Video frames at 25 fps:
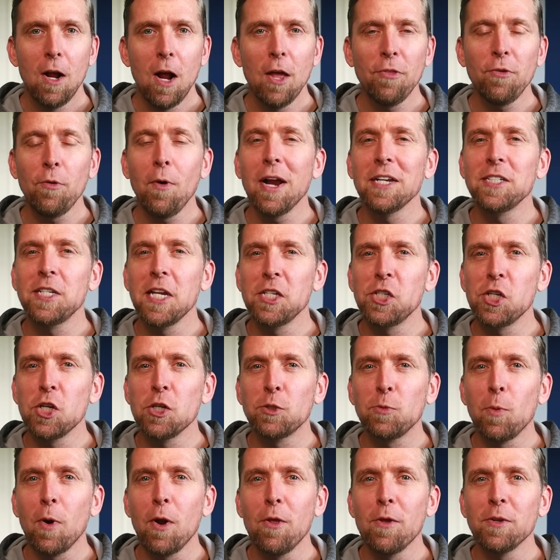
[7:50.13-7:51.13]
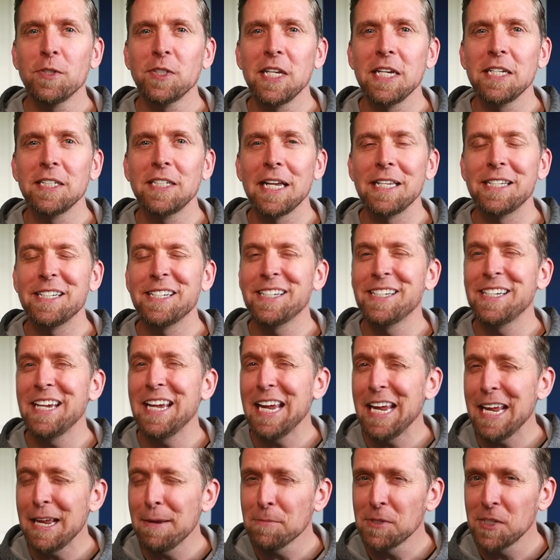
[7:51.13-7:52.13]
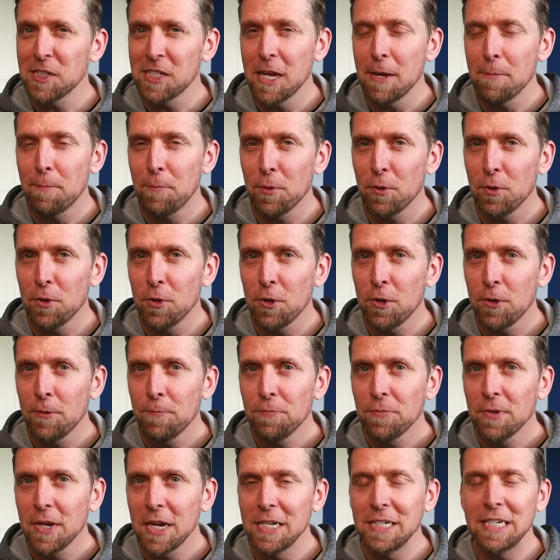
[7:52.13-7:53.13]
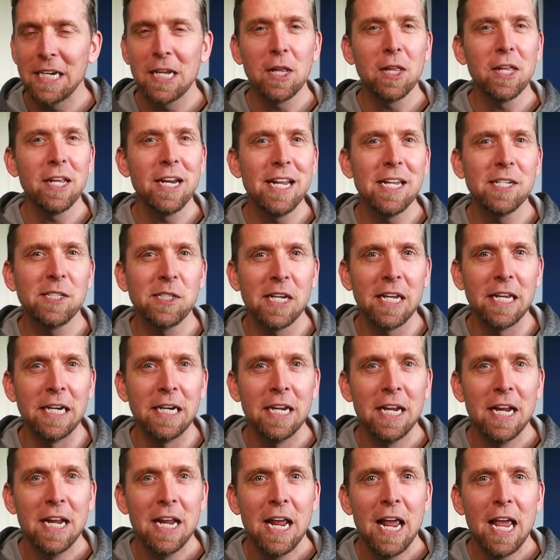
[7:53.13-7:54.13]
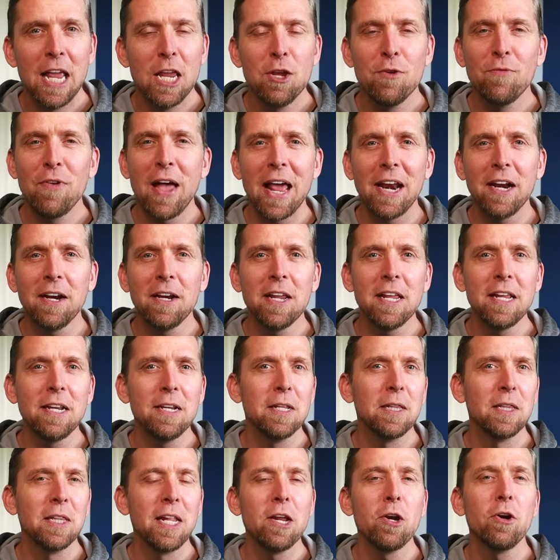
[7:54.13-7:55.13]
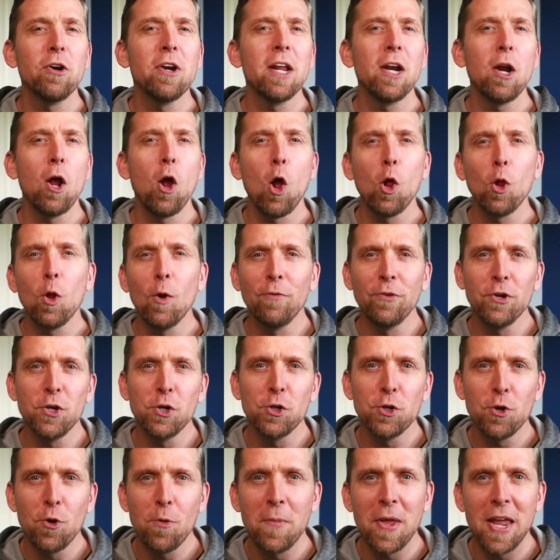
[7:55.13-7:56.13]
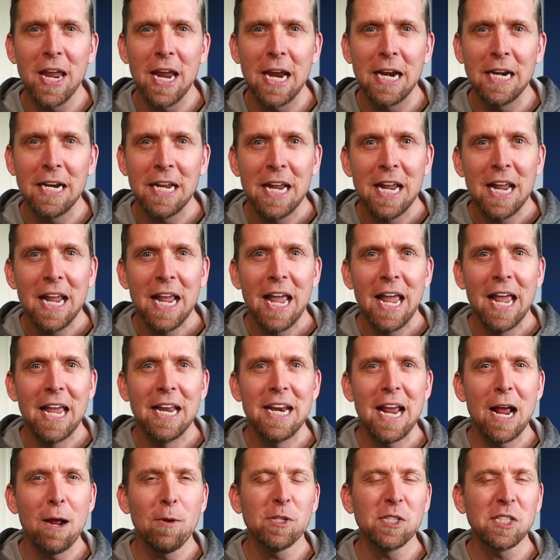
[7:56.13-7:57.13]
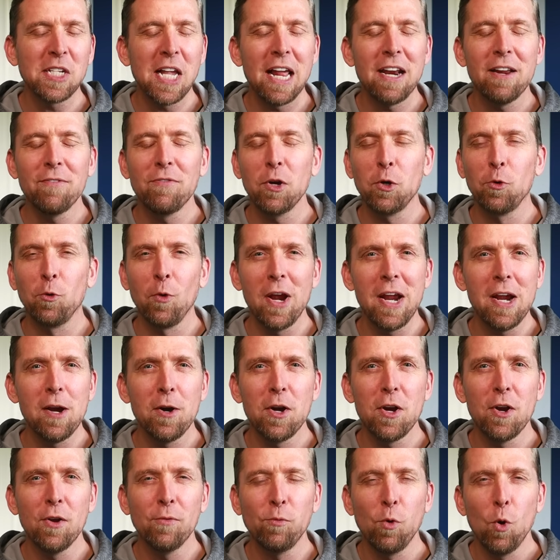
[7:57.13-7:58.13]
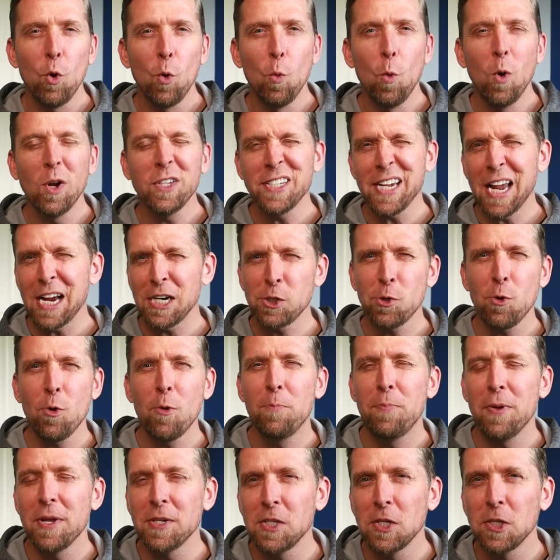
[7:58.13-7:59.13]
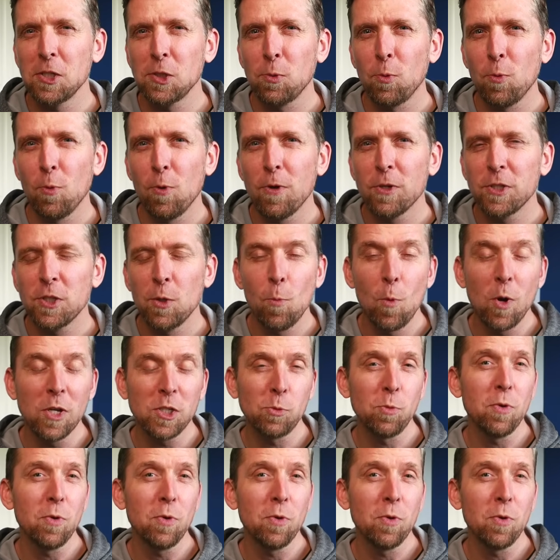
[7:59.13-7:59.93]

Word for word: Authorization is one of those things that seems simple until it isn't. And you've added it and littered it all over your domain, and now it's kind of a gray area of what's actual business rules and what's